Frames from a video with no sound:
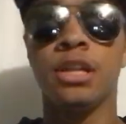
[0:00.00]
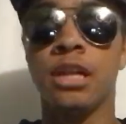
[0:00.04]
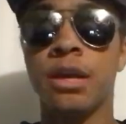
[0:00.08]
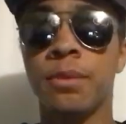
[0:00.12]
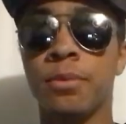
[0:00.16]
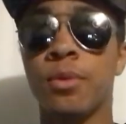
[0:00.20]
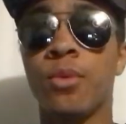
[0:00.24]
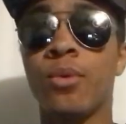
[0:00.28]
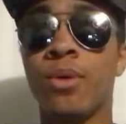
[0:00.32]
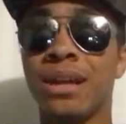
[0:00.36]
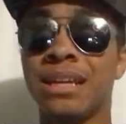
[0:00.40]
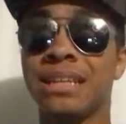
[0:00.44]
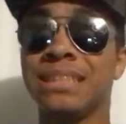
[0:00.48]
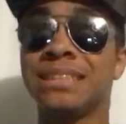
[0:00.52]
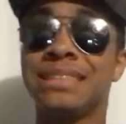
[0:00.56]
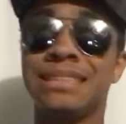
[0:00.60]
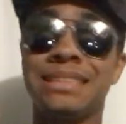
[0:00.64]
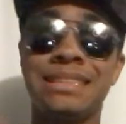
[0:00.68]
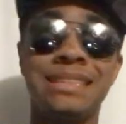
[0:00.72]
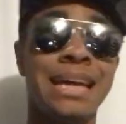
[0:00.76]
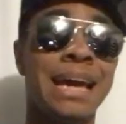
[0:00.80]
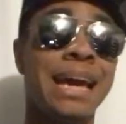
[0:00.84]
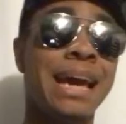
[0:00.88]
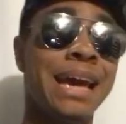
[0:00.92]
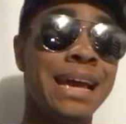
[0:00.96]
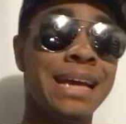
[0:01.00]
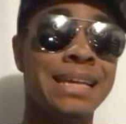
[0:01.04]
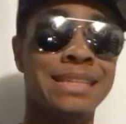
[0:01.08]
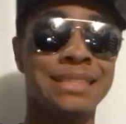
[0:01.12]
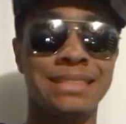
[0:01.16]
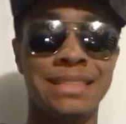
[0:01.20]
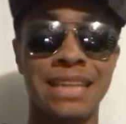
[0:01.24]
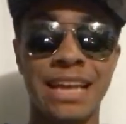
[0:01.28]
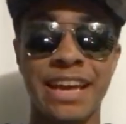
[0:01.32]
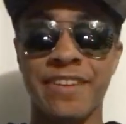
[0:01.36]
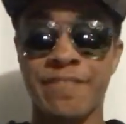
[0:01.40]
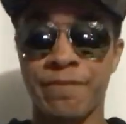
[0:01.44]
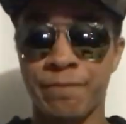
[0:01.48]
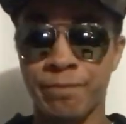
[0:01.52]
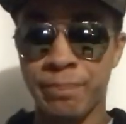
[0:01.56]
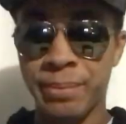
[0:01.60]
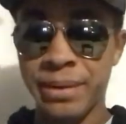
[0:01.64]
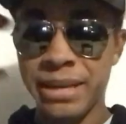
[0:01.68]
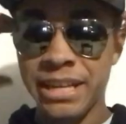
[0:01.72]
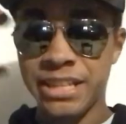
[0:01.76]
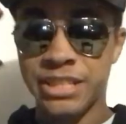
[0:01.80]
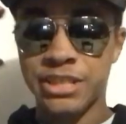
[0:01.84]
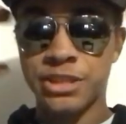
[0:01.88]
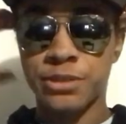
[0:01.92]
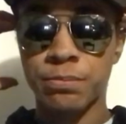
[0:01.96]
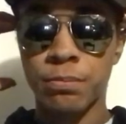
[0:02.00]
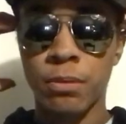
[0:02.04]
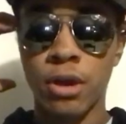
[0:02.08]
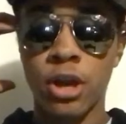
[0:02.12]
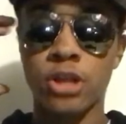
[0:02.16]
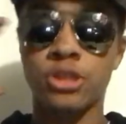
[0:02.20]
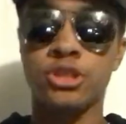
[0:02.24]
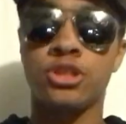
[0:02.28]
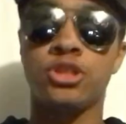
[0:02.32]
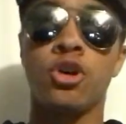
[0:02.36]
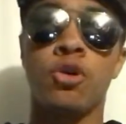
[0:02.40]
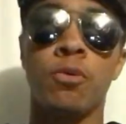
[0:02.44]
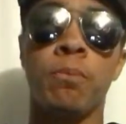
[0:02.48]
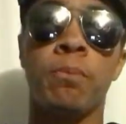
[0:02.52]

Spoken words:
Number one is stay safe, be smart.